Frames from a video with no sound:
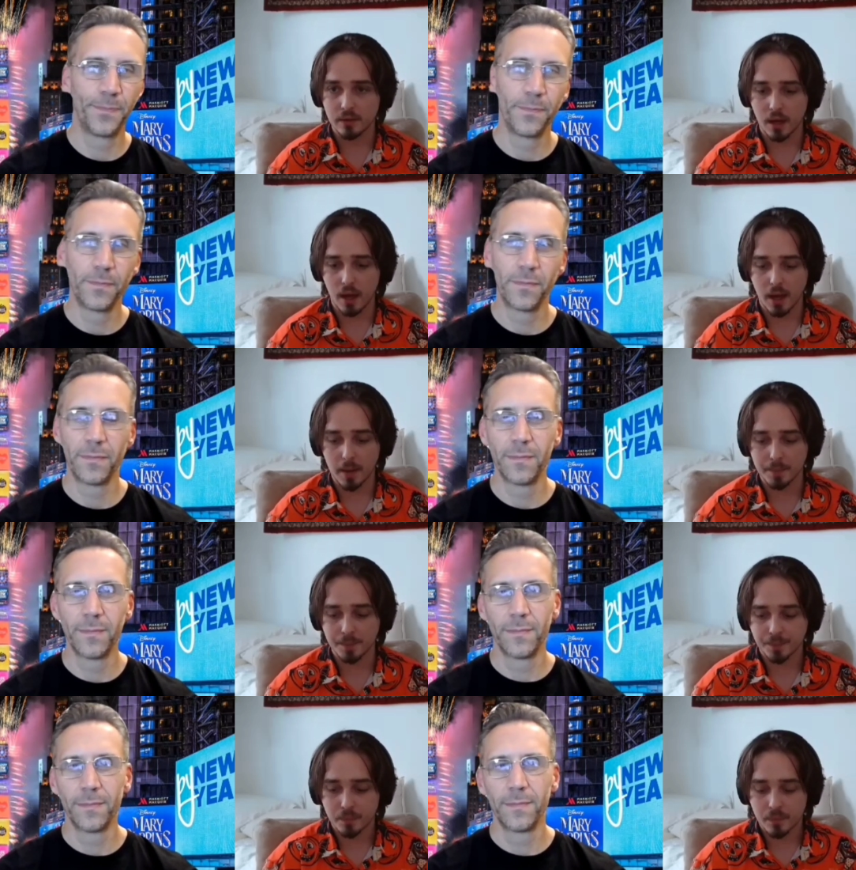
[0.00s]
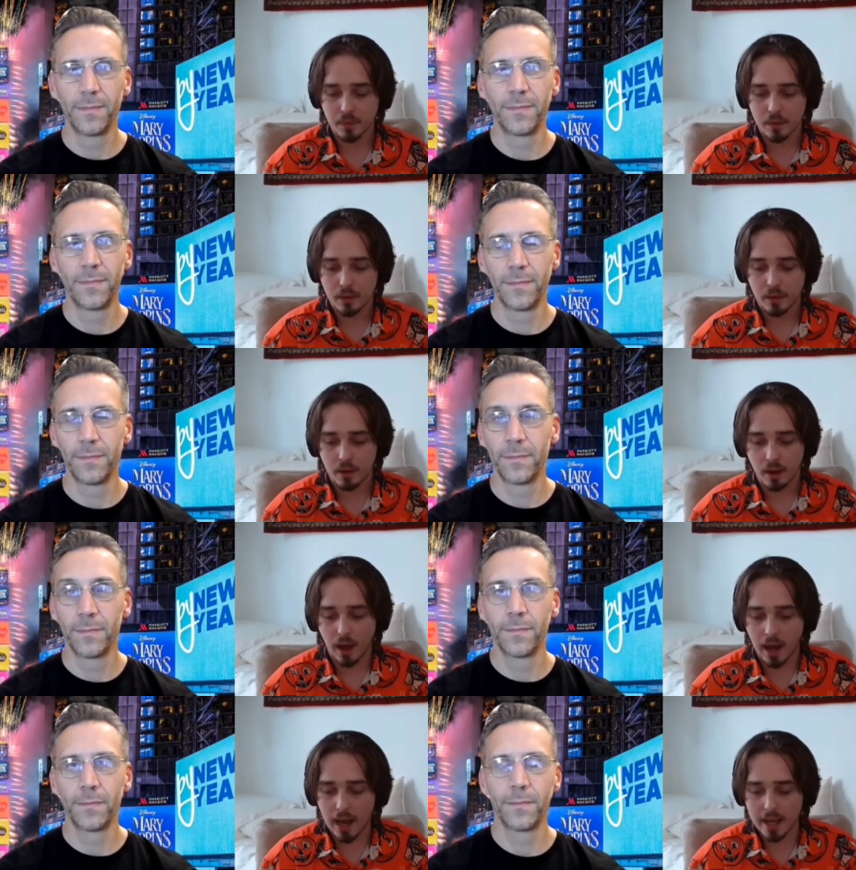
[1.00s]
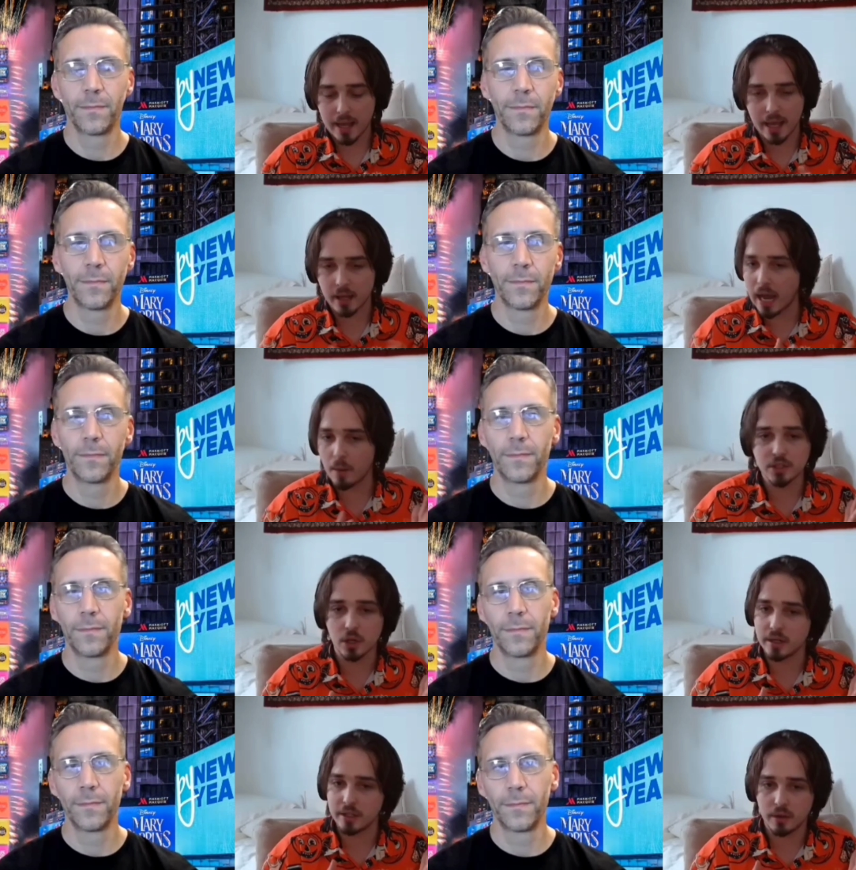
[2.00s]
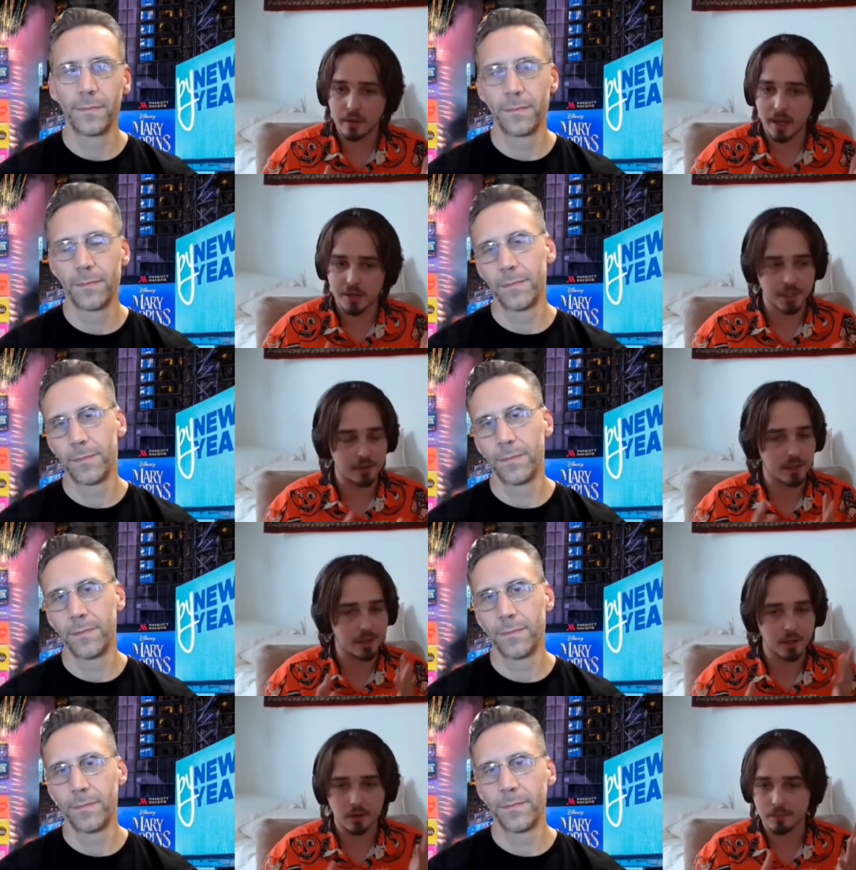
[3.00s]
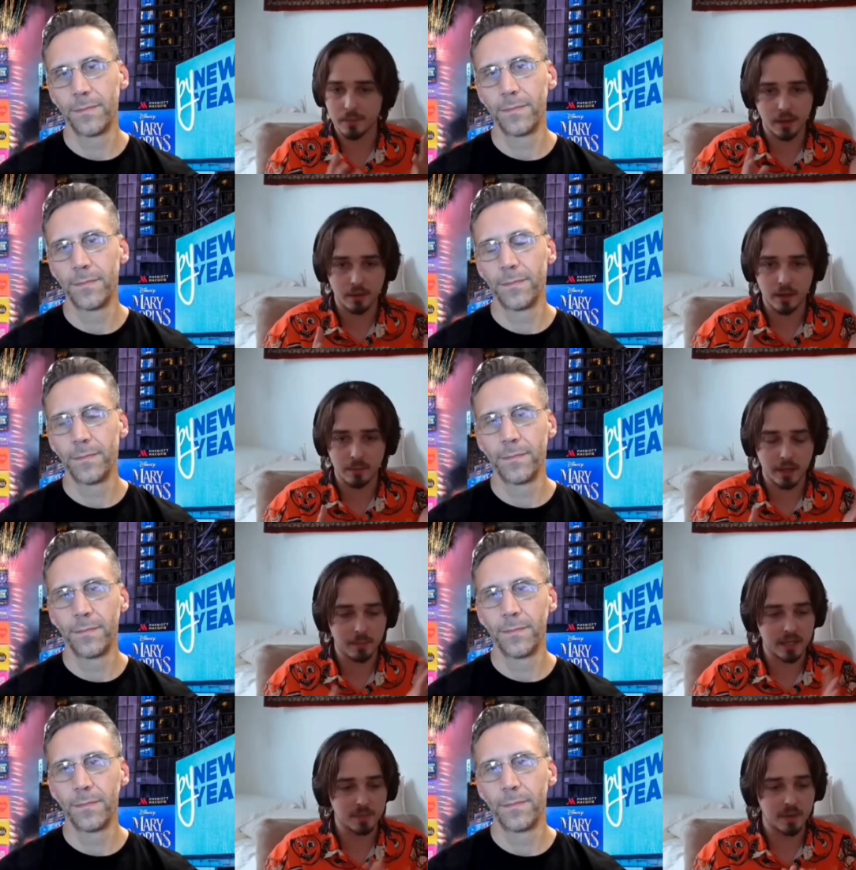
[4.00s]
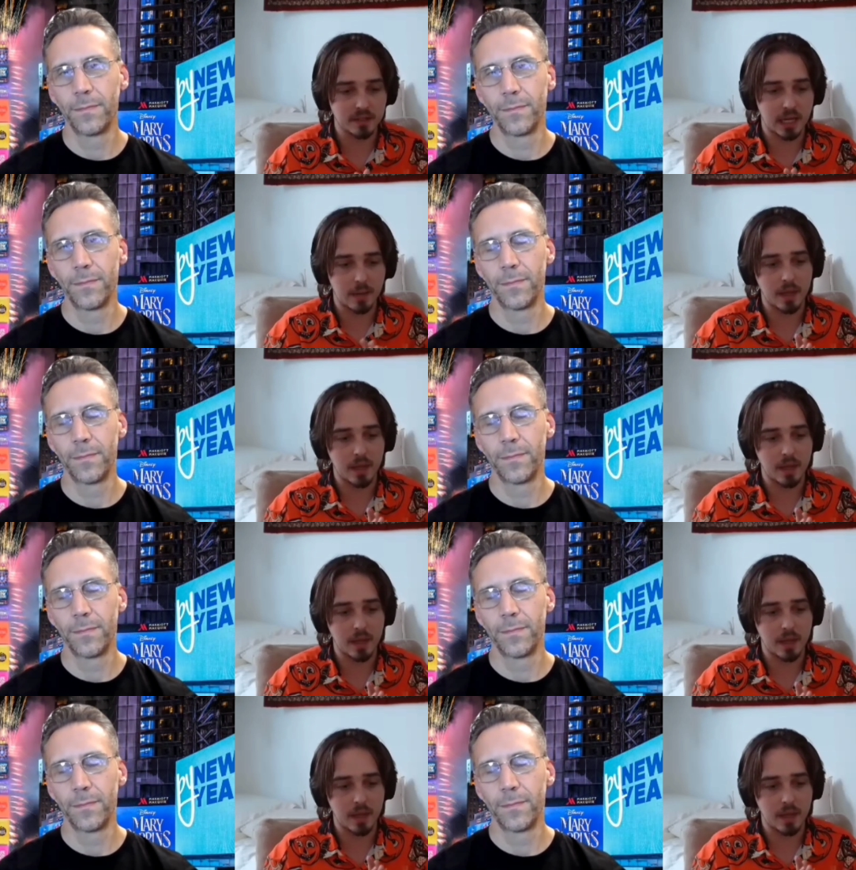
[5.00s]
Speaker 1: yeah. um, I had I was already doing magic, like you know, in in my spare time.